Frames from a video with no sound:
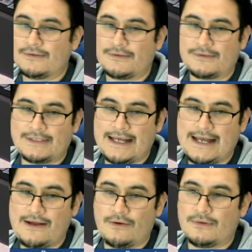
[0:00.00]

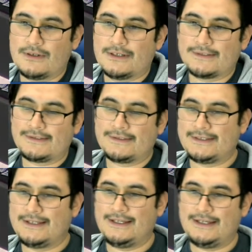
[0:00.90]
That was
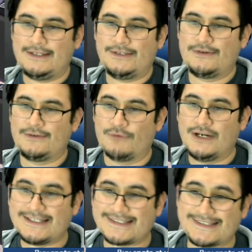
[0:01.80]
interesting.
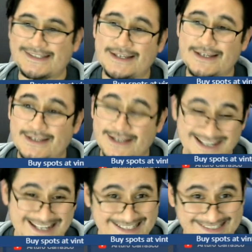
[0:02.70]
Russ,
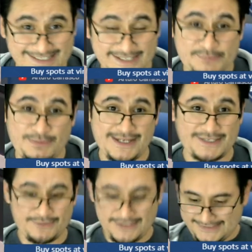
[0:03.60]
at sixth
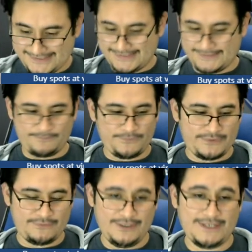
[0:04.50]
place, Russ,
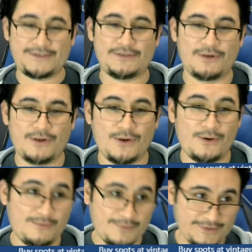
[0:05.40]
you were
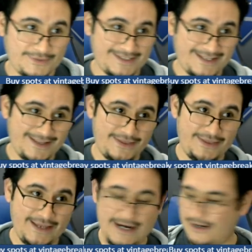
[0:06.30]
almost
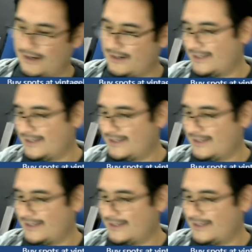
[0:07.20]
there.